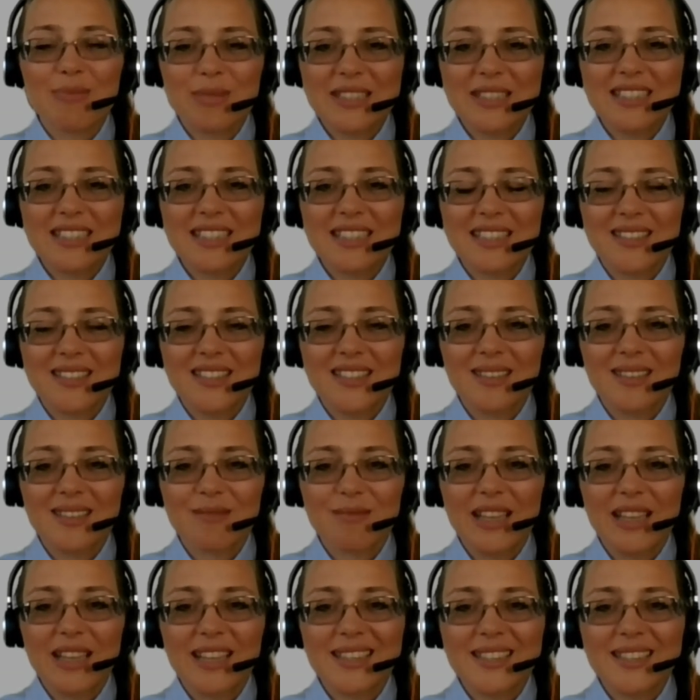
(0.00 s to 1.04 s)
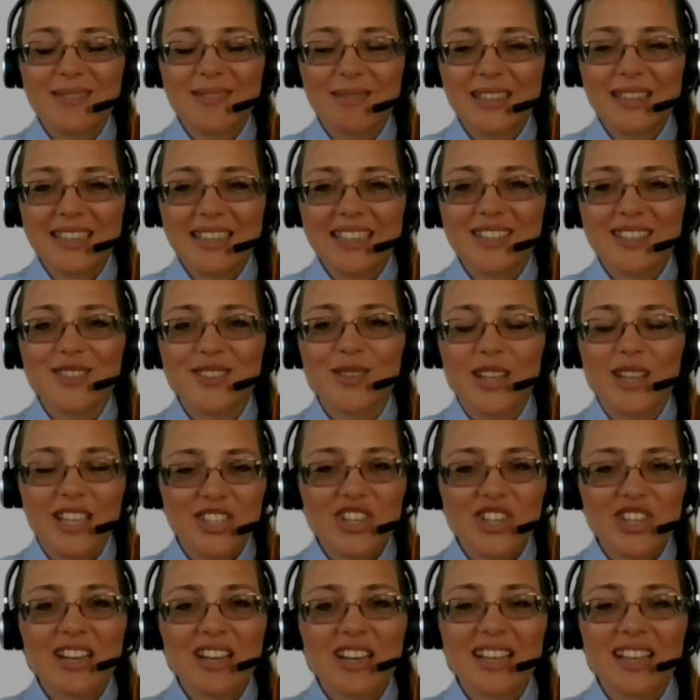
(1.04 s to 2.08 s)
business uh, management
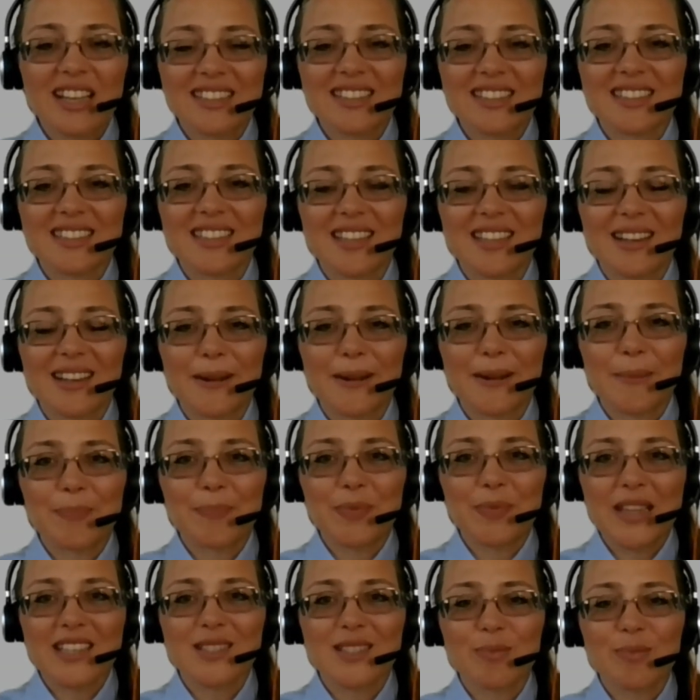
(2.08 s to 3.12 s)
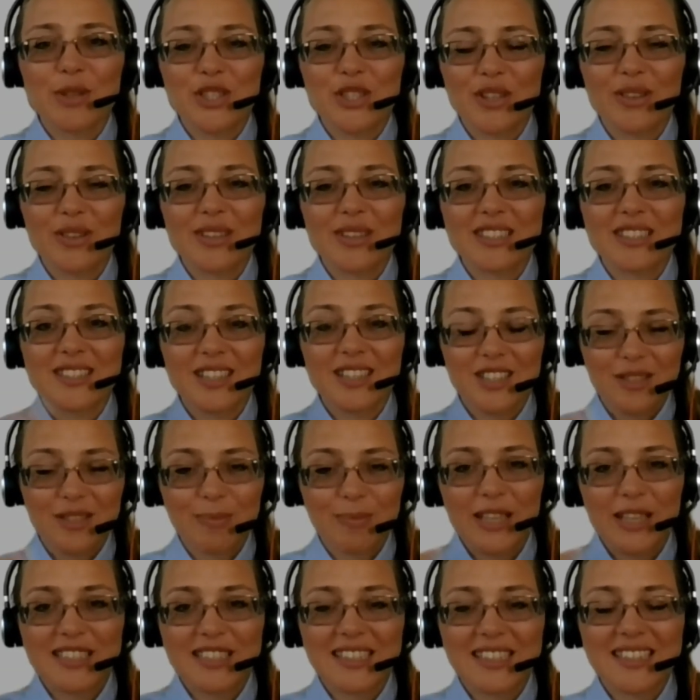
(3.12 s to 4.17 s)
education, I did um, a special research
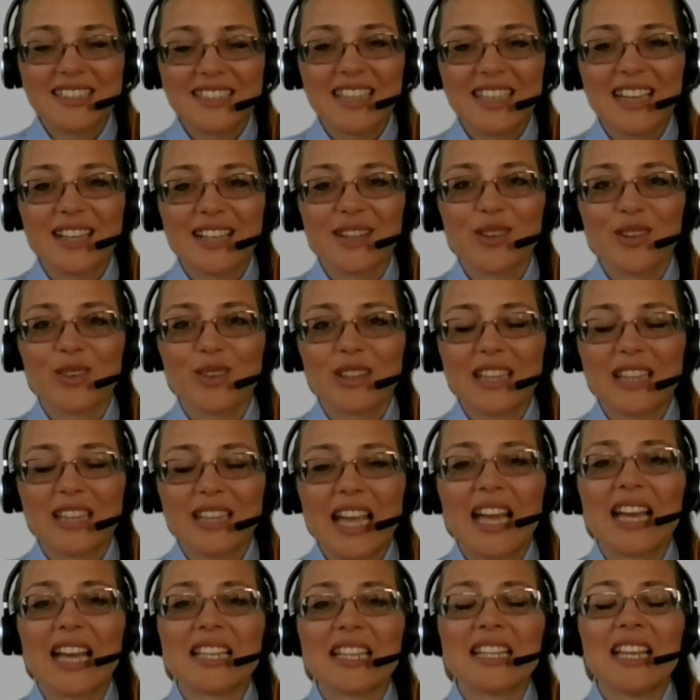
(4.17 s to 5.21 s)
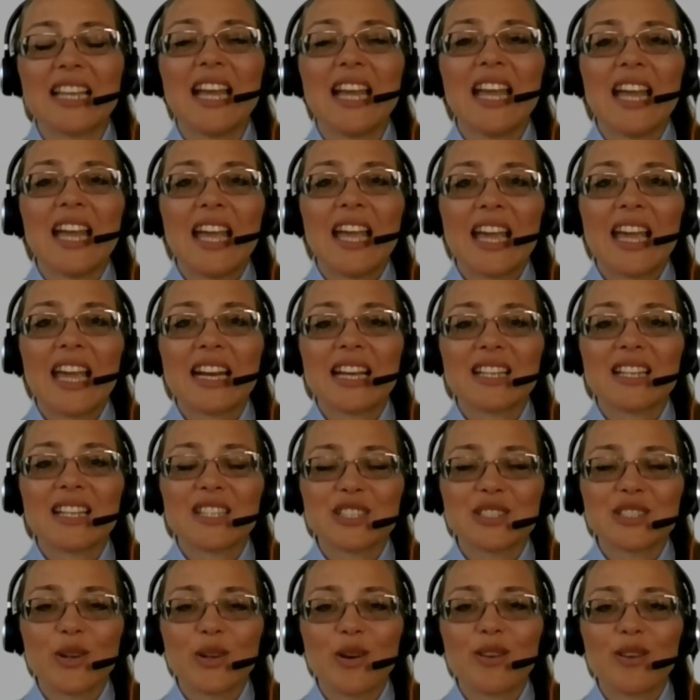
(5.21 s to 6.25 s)
base exactly on that that. And I
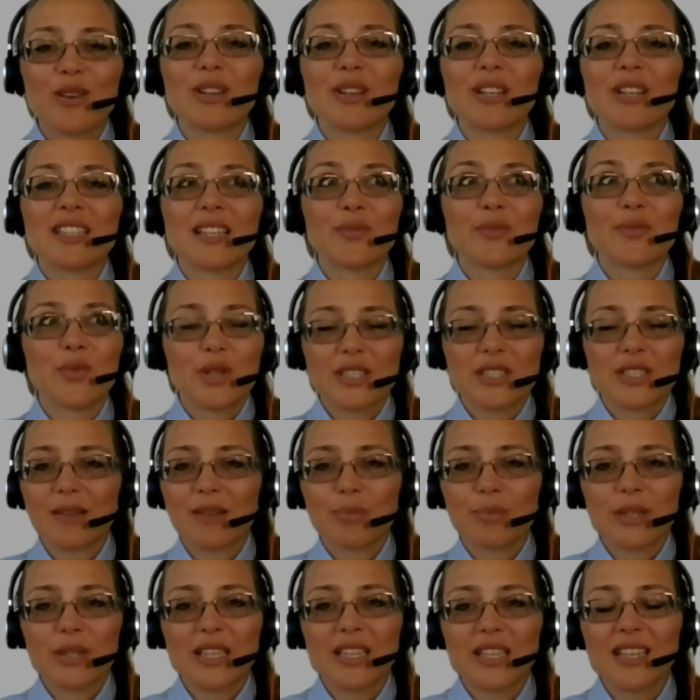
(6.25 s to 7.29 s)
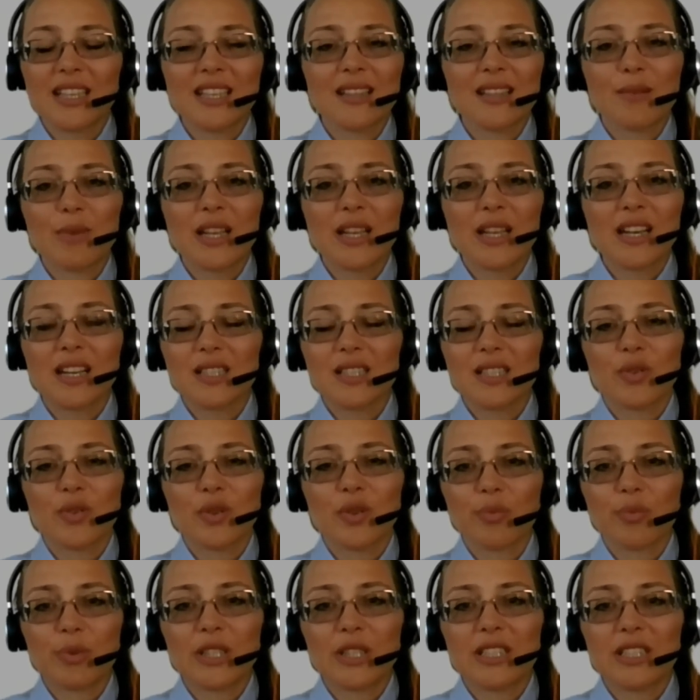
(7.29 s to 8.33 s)
discovered that, for example, here in America, it's
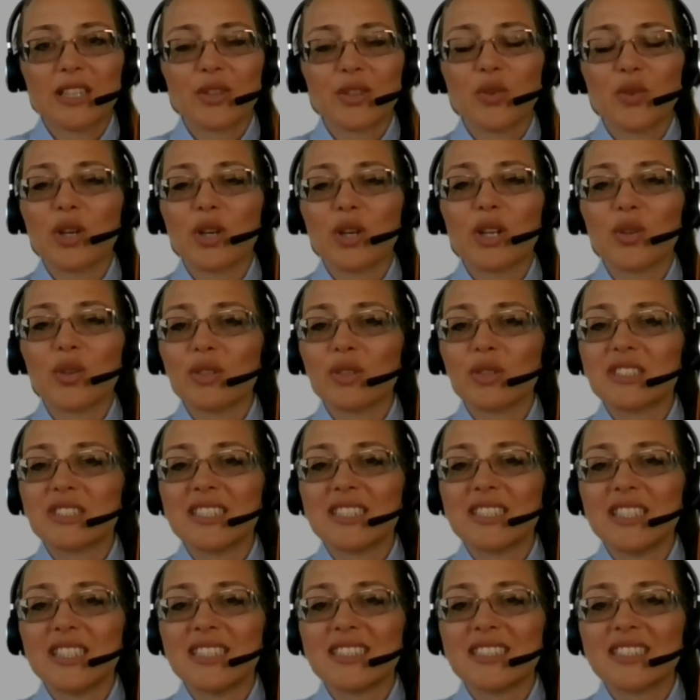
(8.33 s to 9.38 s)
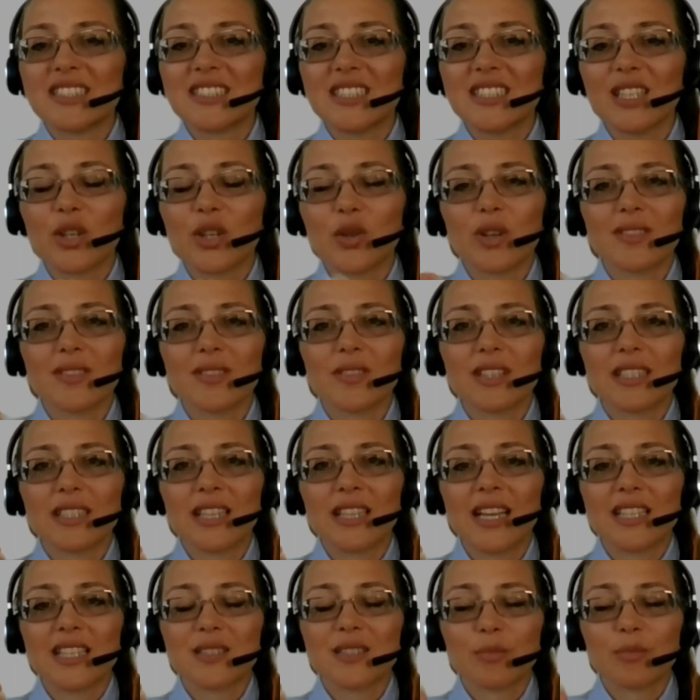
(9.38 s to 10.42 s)
forbidden. You cannot see zero
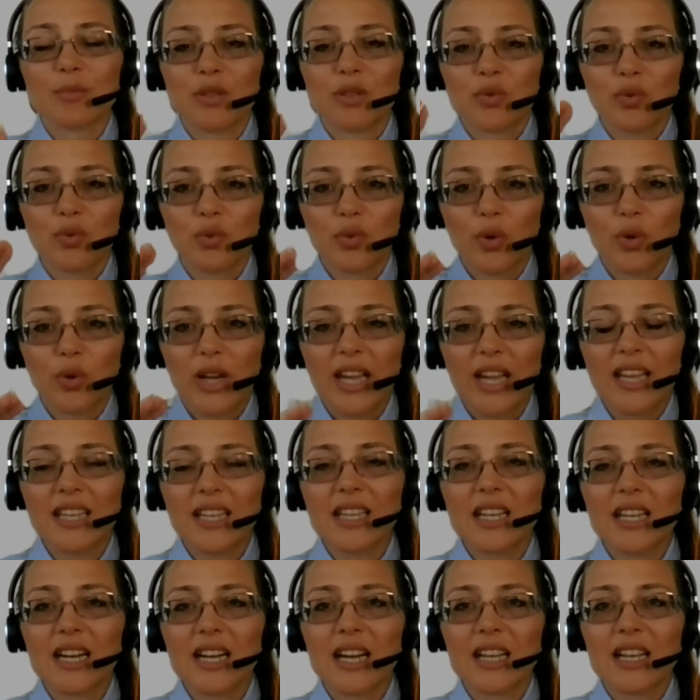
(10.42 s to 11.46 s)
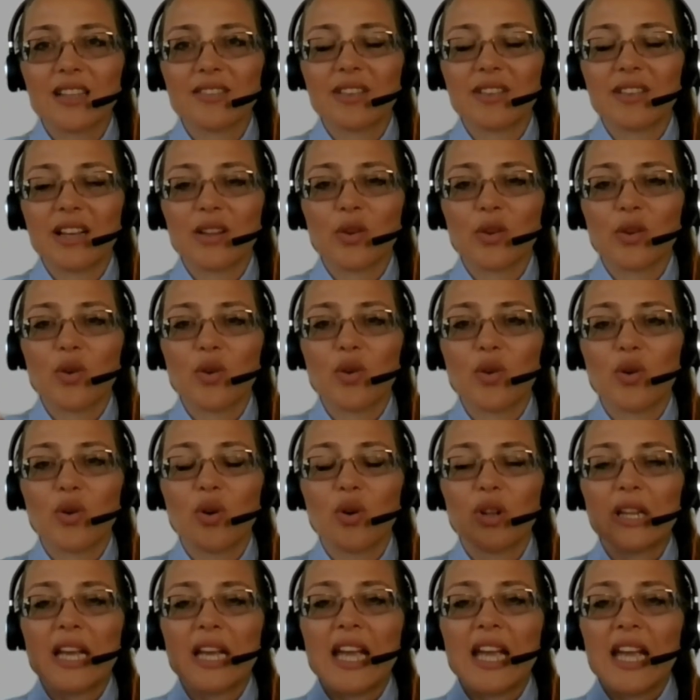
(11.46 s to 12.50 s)
advertisement to any kind of
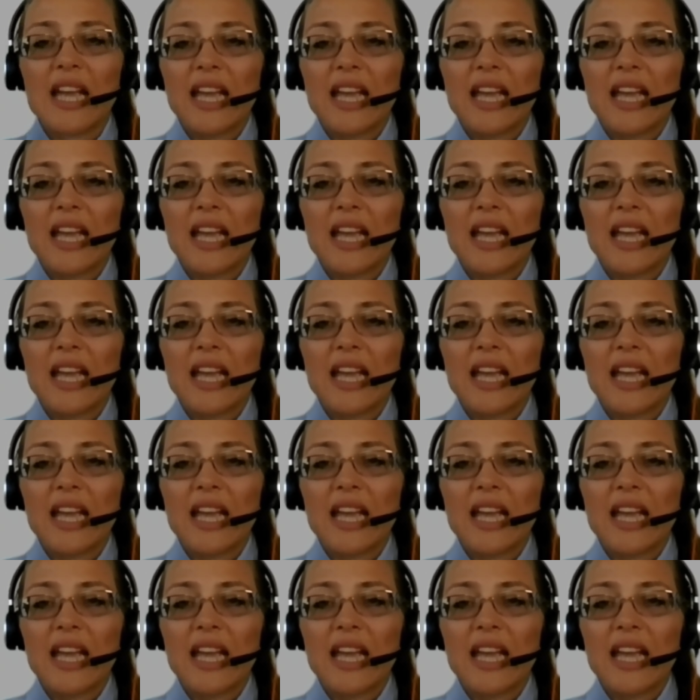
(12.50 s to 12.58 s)
alcohol,